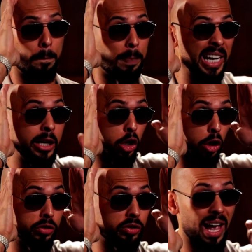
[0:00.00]

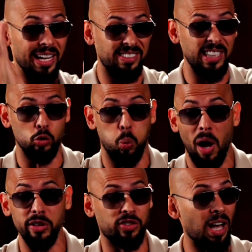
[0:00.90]
blinkers and sees
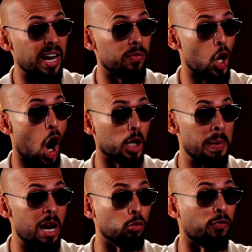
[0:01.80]
one side of the
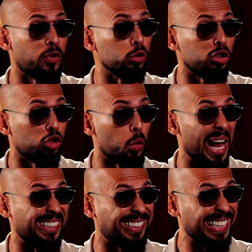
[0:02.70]
argument and refuses to
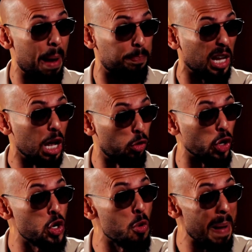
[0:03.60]
accept the
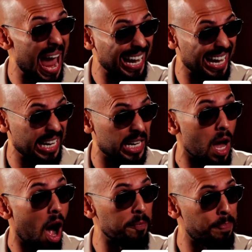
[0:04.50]
humanity of